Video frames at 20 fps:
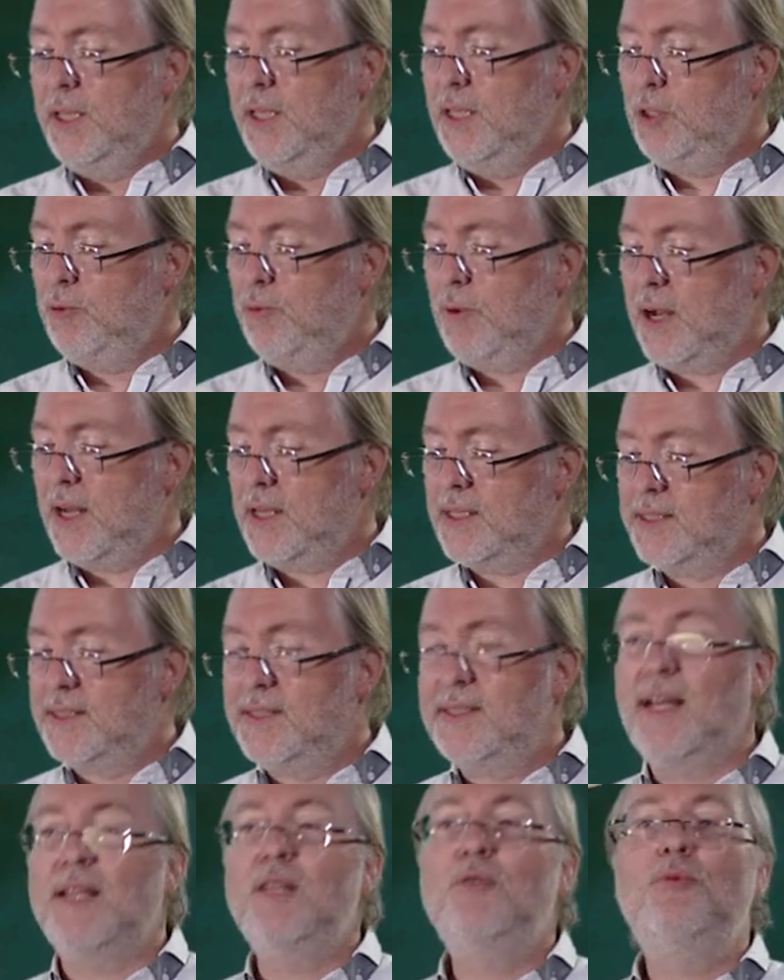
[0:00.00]
It
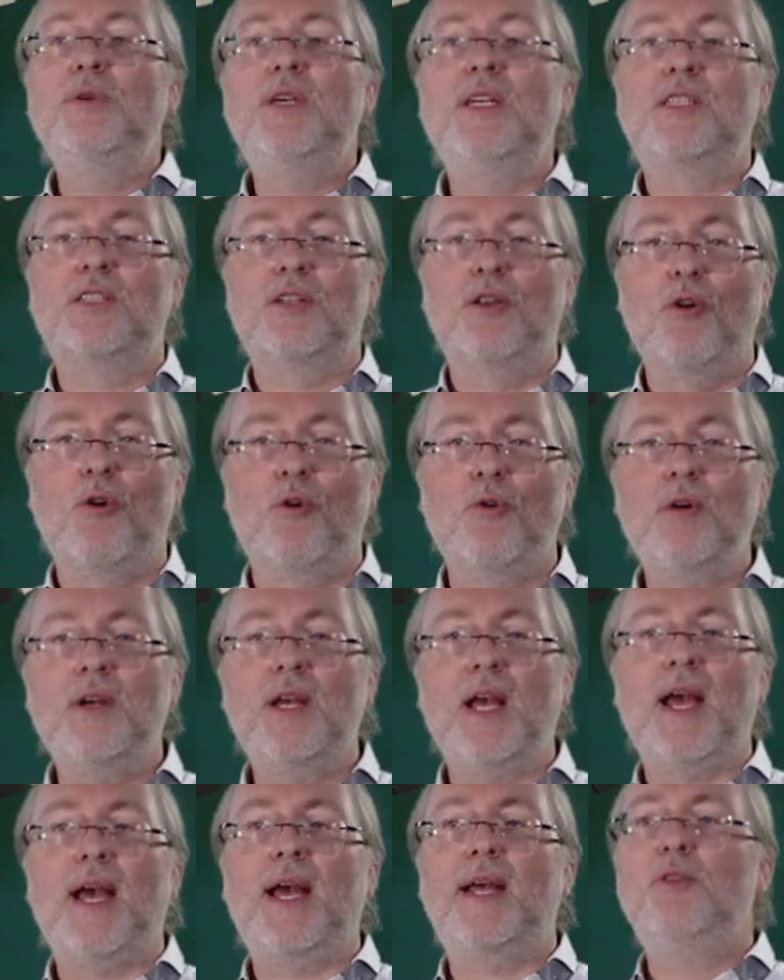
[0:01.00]
was 10 weeks
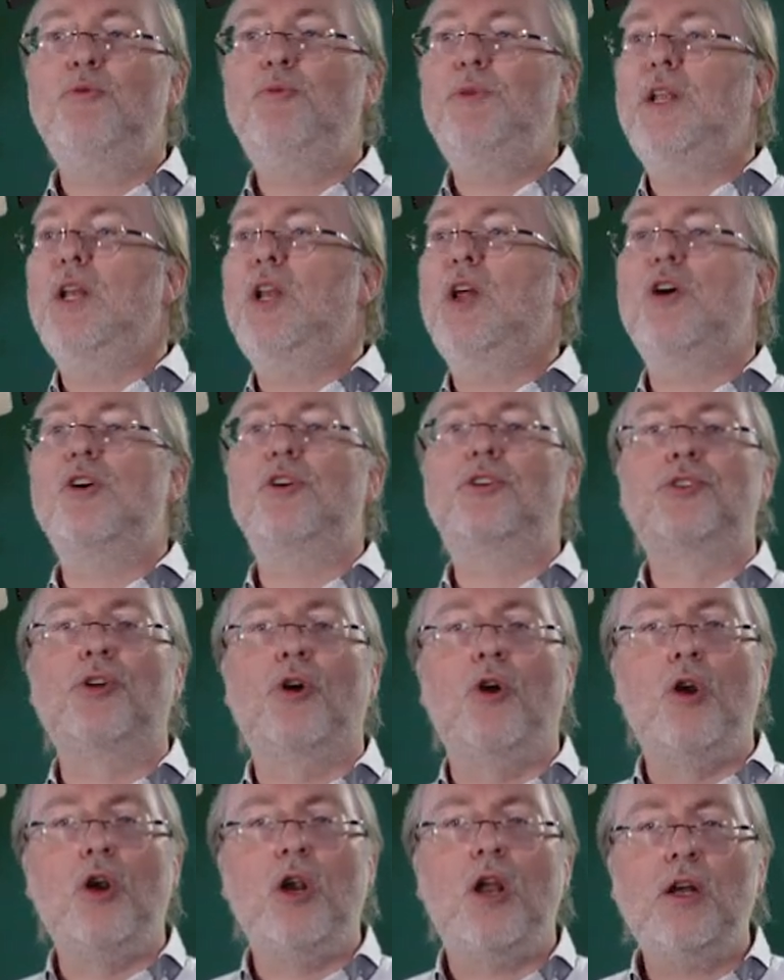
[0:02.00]
long and we
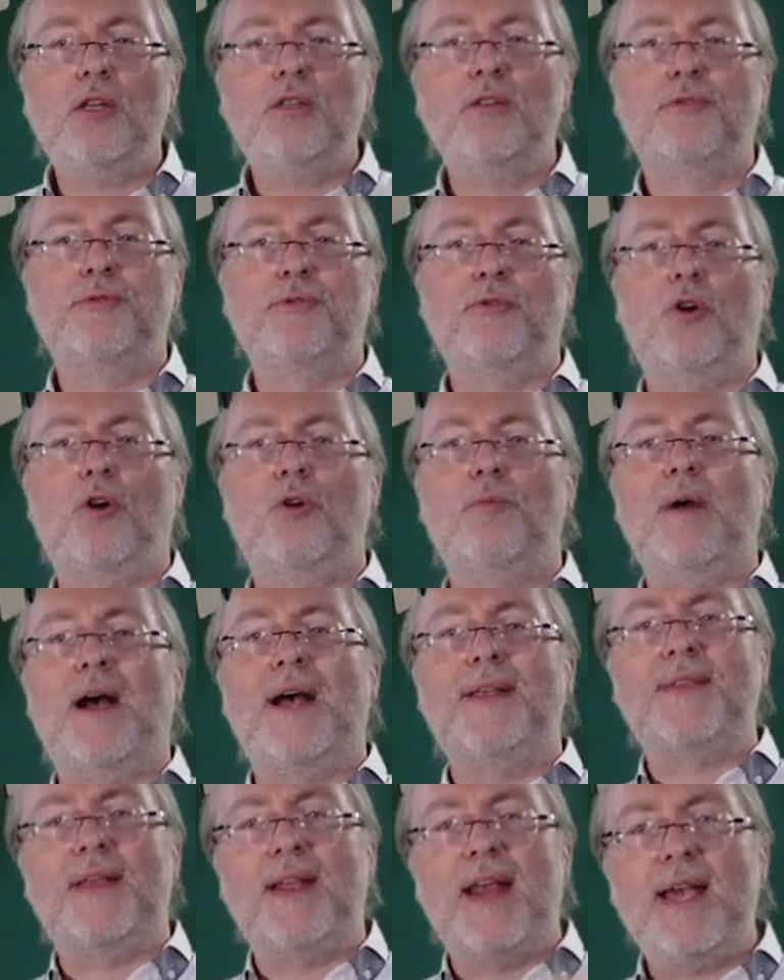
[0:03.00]
learned a lot from
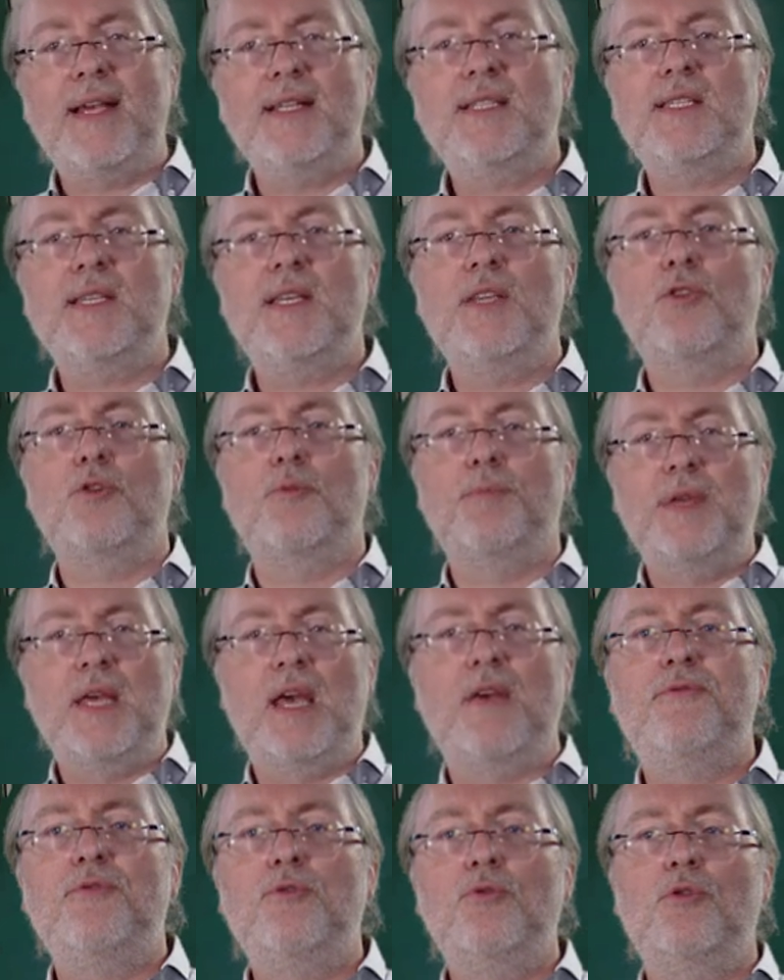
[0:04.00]
analyzing the
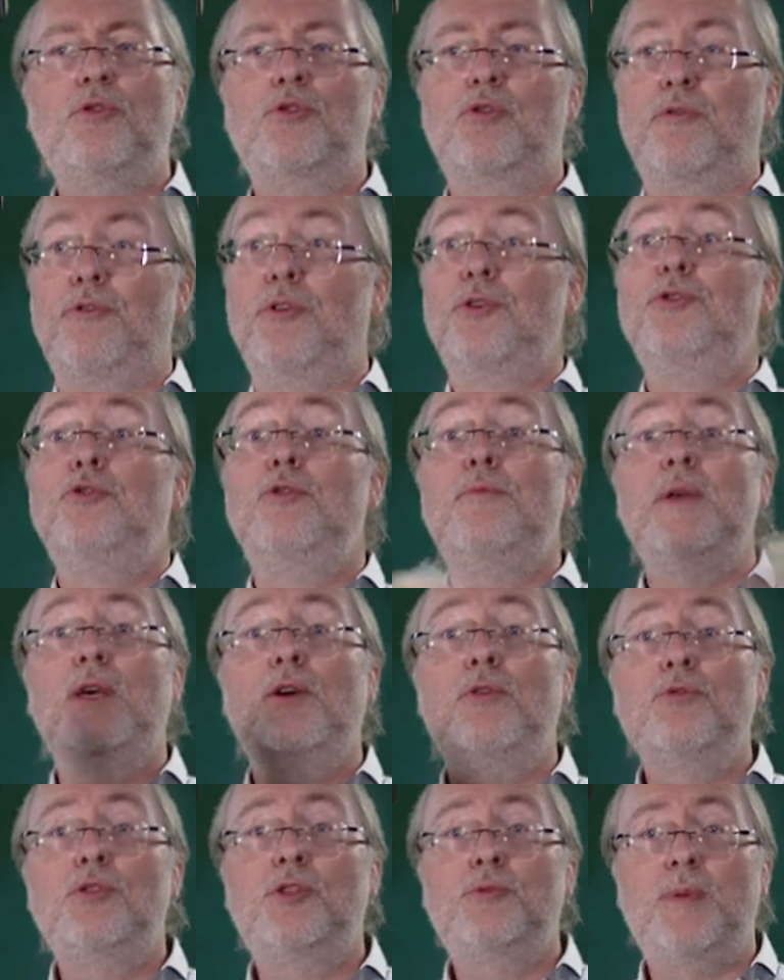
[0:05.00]
behavior of the
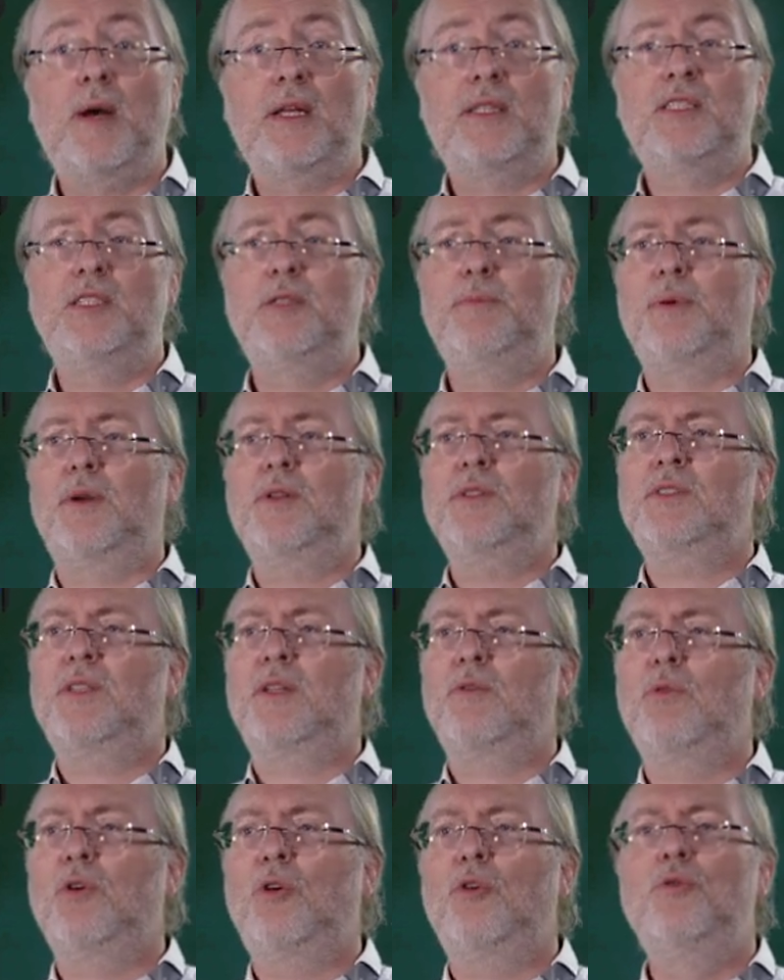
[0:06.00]
numerous participants.
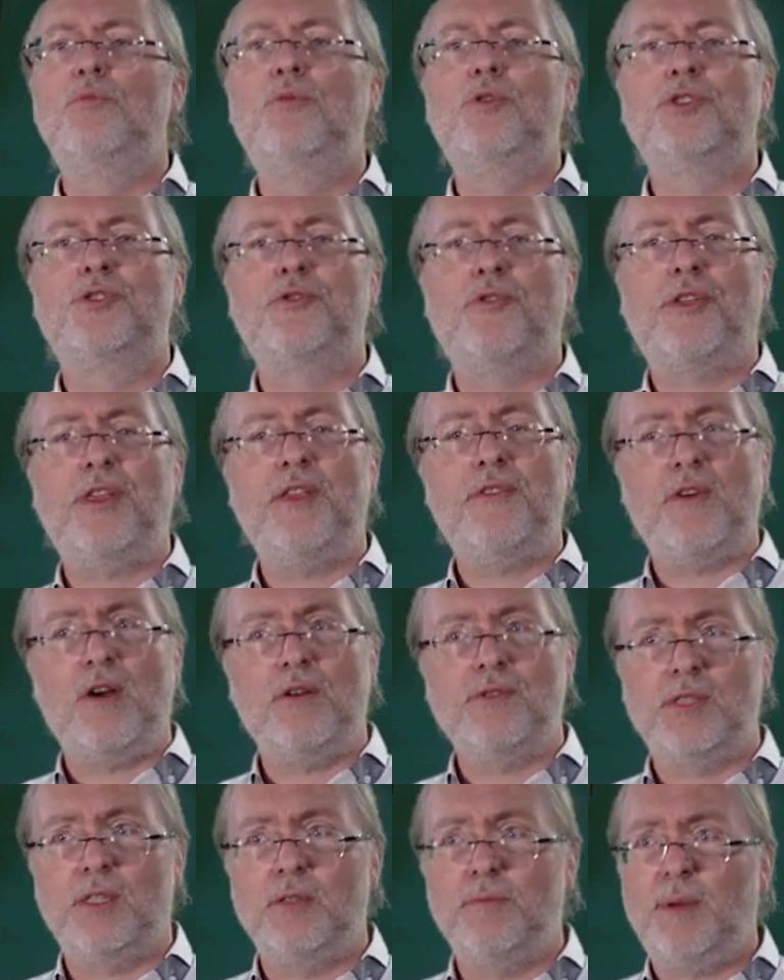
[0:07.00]
There were almost
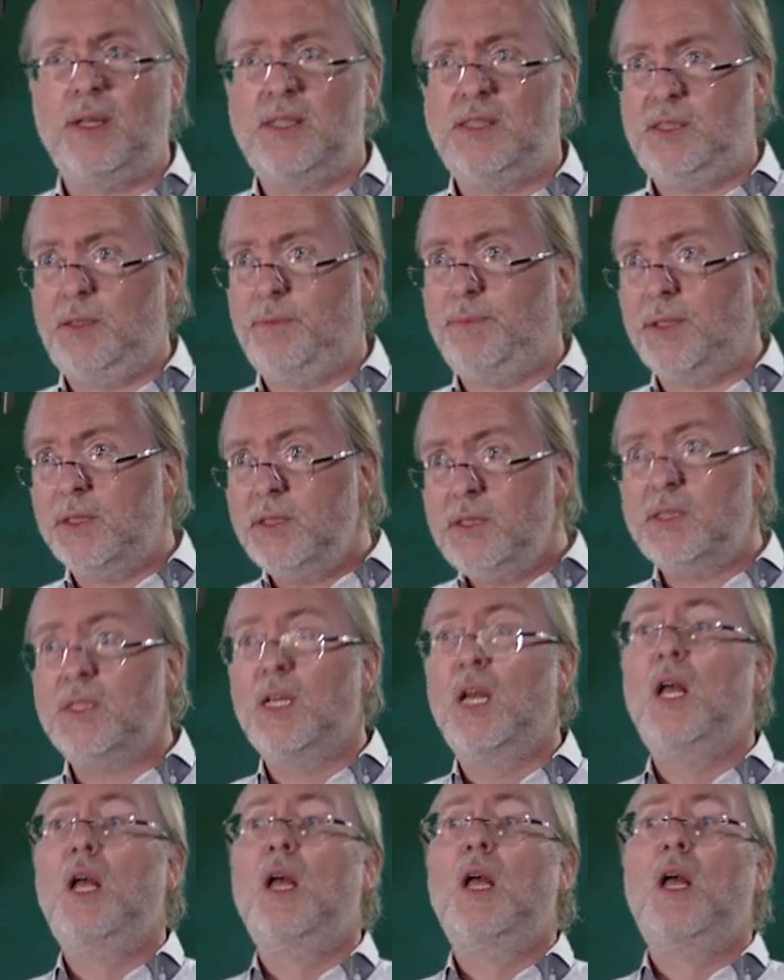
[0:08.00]
3,000 participants,